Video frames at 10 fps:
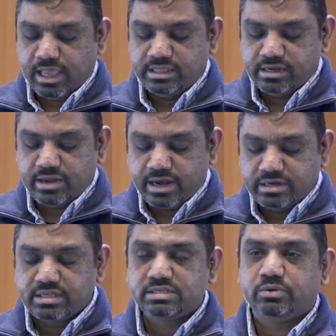and the
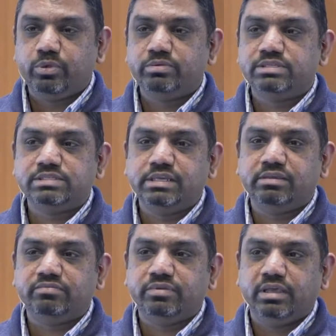inheritance that we
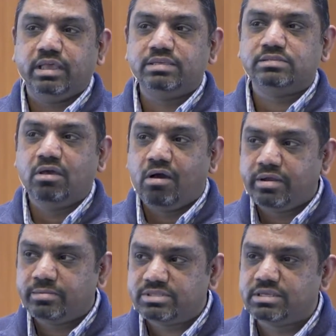receive is
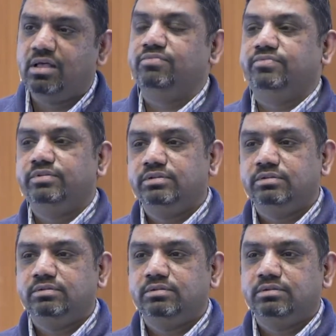god himself
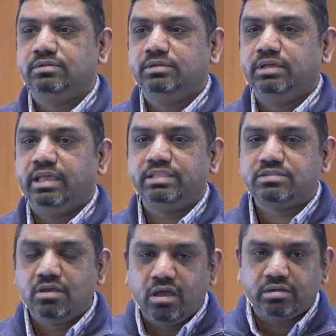
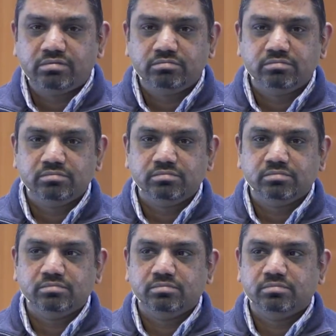it's not
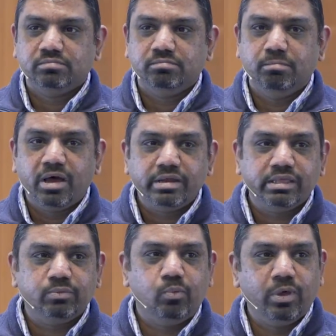
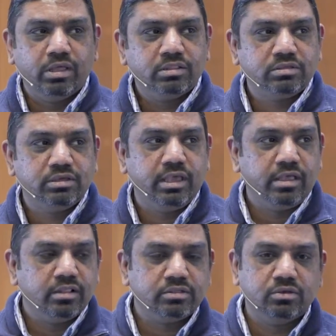money wealth
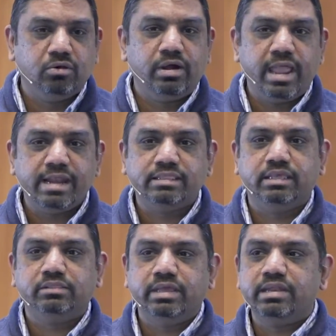health or
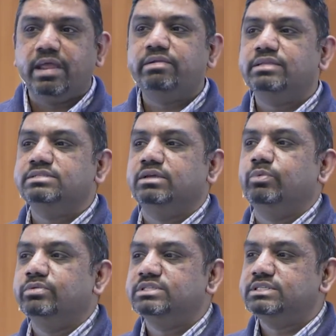anything the inheritance that
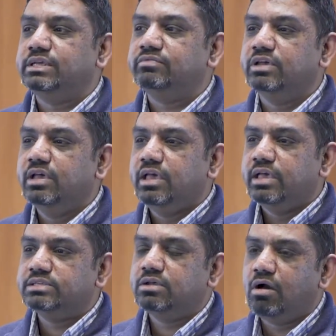we receive
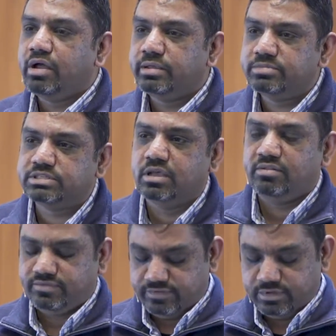is god
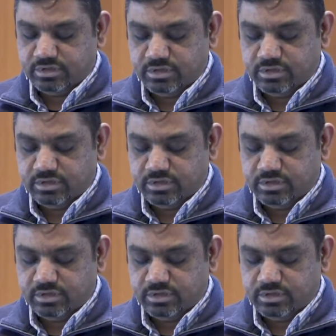himself